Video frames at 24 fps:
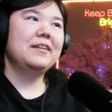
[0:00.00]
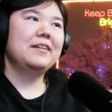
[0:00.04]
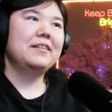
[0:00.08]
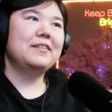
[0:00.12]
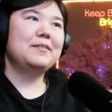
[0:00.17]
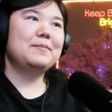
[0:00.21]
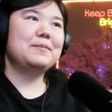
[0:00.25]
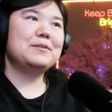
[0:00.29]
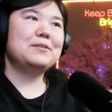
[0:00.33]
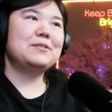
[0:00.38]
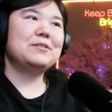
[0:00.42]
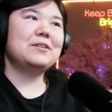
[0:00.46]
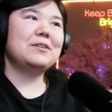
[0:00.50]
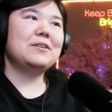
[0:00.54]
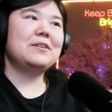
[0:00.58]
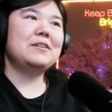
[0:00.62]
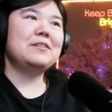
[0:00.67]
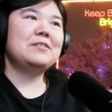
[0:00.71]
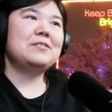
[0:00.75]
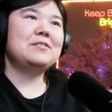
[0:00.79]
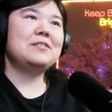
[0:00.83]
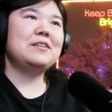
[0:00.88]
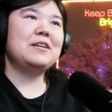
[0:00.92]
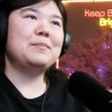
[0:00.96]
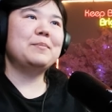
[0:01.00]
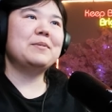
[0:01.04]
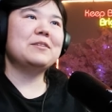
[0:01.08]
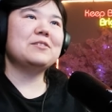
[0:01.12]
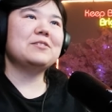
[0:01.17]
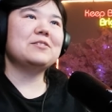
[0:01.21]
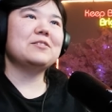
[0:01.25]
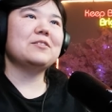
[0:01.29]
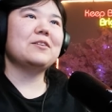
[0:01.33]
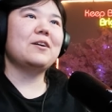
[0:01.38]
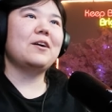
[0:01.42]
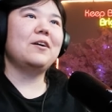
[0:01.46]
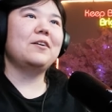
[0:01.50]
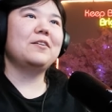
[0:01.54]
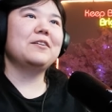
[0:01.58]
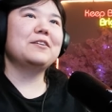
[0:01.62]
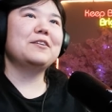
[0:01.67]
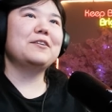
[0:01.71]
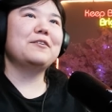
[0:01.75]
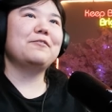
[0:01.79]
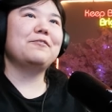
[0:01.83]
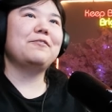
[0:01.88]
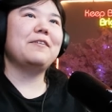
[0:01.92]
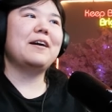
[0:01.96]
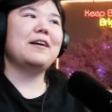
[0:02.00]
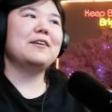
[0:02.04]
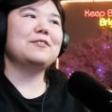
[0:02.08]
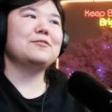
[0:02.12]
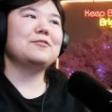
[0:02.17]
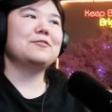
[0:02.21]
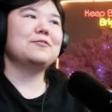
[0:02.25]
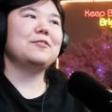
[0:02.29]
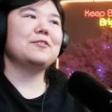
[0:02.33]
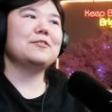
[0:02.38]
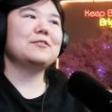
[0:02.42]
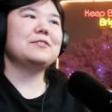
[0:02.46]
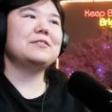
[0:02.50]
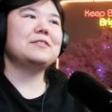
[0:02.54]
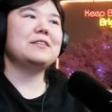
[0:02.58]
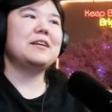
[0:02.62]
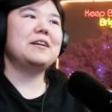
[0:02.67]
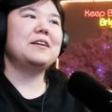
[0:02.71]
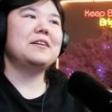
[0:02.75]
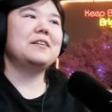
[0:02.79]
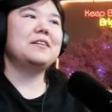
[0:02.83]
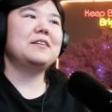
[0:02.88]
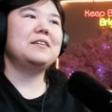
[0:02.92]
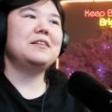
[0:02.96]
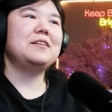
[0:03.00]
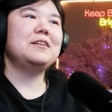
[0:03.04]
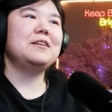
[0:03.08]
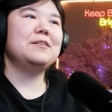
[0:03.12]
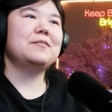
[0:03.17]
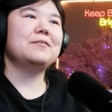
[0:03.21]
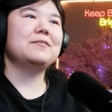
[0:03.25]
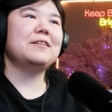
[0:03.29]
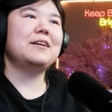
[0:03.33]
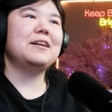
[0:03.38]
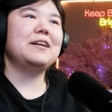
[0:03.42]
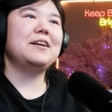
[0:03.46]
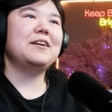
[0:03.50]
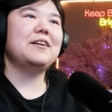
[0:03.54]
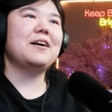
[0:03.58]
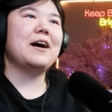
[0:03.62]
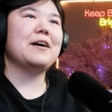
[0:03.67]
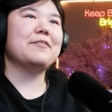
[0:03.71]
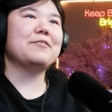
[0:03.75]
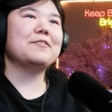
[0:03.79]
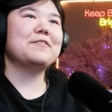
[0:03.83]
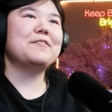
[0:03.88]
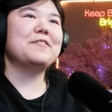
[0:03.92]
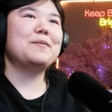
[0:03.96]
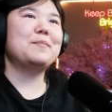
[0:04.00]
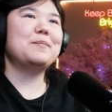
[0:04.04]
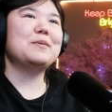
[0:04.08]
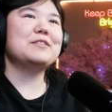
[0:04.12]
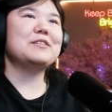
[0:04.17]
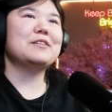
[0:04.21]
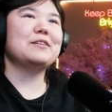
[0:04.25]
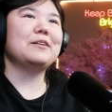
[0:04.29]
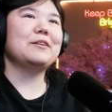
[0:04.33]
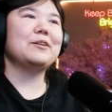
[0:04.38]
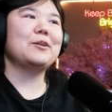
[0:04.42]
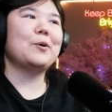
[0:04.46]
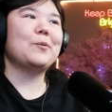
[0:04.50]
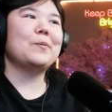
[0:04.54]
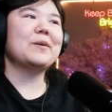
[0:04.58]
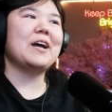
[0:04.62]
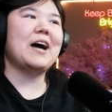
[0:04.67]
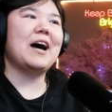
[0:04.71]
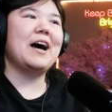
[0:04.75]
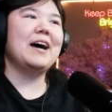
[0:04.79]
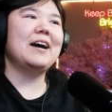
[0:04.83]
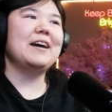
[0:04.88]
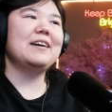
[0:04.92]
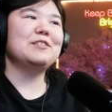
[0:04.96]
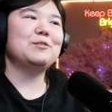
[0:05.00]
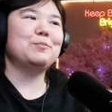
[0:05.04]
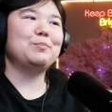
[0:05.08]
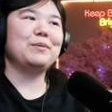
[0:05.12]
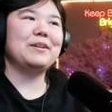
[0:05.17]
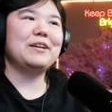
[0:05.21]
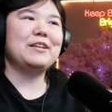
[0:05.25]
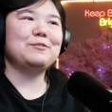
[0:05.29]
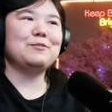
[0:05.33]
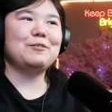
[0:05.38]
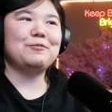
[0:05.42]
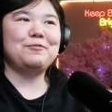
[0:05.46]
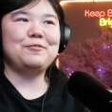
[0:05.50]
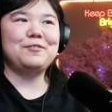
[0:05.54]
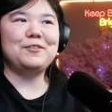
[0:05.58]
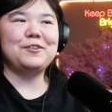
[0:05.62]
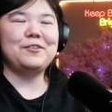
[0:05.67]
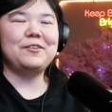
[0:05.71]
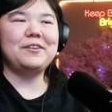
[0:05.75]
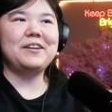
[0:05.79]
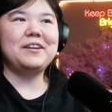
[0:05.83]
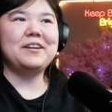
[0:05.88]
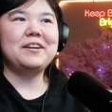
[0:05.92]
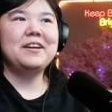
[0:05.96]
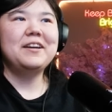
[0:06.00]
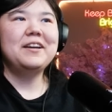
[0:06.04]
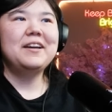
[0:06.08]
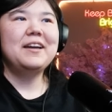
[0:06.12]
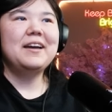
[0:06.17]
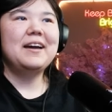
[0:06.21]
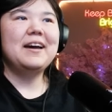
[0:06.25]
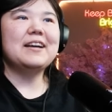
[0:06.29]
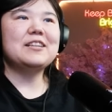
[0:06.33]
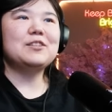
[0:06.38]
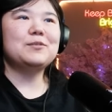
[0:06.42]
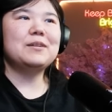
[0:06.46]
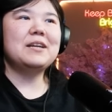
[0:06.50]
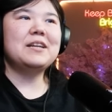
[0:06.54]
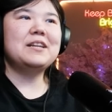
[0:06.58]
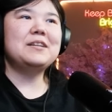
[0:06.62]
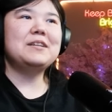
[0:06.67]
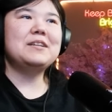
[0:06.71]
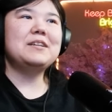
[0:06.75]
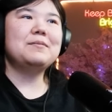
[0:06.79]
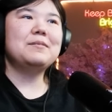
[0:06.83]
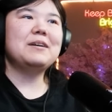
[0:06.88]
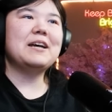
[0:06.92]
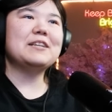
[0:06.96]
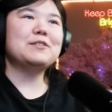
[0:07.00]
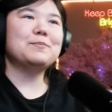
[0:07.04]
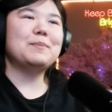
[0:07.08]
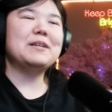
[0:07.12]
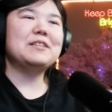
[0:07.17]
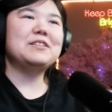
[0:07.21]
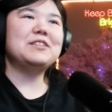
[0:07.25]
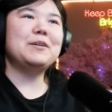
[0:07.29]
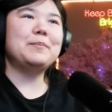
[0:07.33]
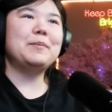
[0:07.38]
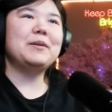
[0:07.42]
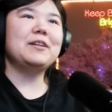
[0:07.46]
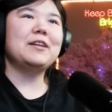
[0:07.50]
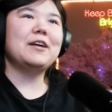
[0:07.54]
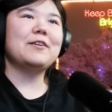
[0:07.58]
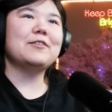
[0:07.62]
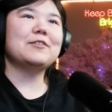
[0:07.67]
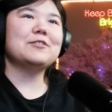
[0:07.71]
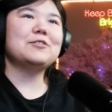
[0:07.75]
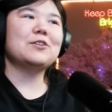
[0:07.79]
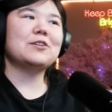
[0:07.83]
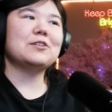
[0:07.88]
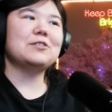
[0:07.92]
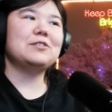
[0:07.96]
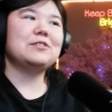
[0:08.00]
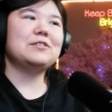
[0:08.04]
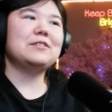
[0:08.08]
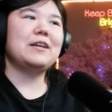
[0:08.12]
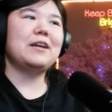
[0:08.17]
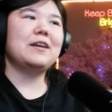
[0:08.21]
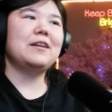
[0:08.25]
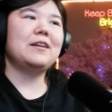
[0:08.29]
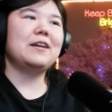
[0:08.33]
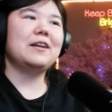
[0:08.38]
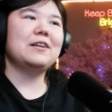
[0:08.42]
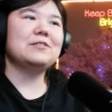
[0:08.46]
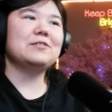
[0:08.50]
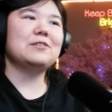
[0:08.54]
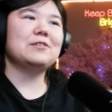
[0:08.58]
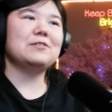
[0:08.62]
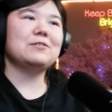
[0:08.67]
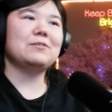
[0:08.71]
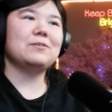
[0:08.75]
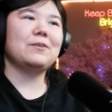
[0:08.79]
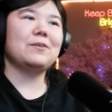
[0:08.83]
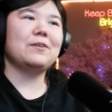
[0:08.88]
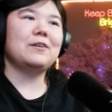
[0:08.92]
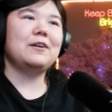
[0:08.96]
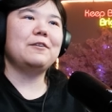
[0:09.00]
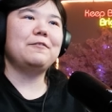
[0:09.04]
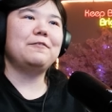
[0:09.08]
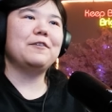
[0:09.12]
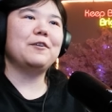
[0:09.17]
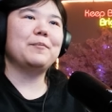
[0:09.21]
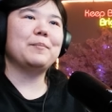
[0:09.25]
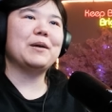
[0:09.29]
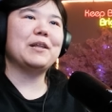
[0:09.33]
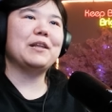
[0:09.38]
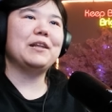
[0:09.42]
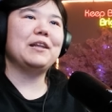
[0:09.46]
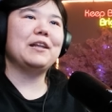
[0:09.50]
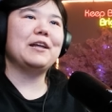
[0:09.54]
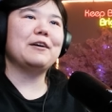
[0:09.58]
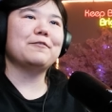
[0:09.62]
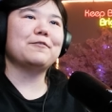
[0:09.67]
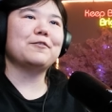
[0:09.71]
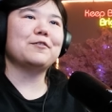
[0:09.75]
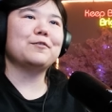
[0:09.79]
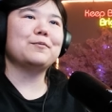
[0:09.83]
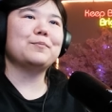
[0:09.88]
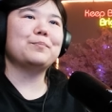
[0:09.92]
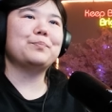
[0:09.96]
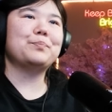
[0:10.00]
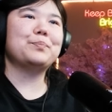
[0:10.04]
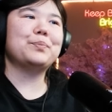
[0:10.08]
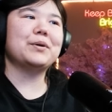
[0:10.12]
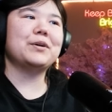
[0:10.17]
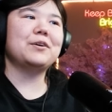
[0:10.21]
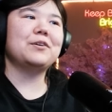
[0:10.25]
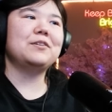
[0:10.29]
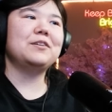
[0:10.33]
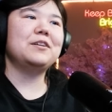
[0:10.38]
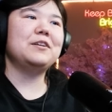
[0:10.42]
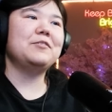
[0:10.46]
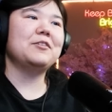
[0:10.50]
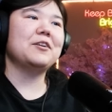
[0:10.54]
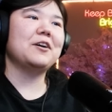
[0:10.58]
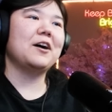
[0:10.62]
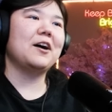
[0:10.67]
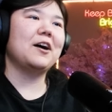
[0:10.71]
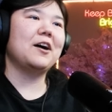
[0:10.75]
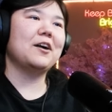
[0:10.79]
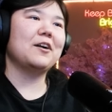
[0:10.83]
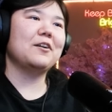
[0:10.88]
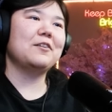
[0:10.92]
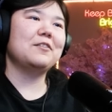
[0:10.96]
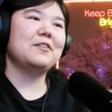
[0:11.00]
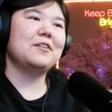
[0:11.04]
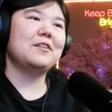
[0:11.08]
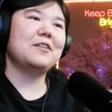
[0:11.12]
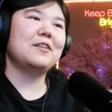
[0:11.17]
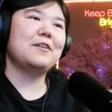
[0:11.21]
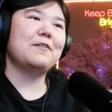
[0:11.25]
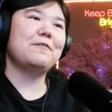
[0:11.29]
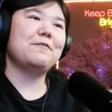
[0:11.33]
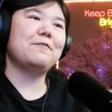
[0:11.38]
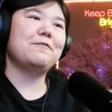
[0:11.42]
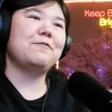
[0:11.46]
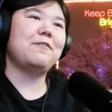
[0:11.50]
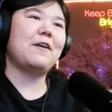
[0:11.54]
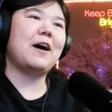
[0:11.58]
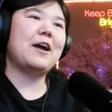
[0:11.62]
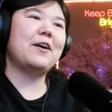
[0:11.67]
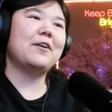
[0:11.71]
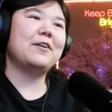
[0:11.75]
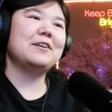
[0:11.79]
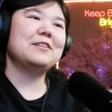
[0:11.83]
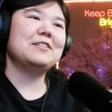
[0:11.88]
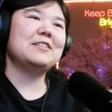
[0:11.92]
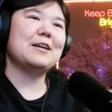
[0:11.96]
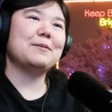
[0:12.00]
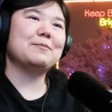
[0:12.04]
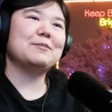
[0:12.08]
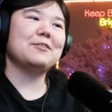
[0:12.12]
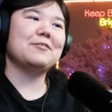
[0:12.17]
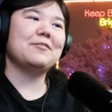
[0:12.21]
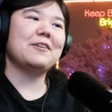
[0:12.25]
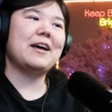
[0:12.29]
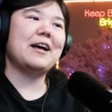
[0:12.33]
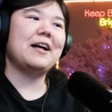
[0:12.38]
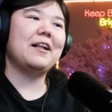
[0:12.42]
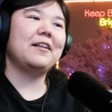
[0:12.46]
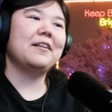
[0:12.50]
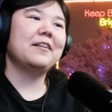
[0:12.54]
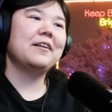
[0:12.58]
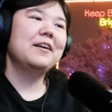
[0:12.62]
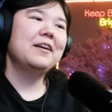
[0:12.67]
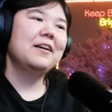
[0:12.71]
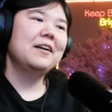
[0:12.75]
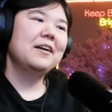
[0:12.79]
The mysterious demon snarled in defiance before Satan. Heat radiated off of him, and his glowing eyes blazed with fury. As my demon lover took a stand against his lord, I felt my love for him burn even harder than the fiery depths of hell.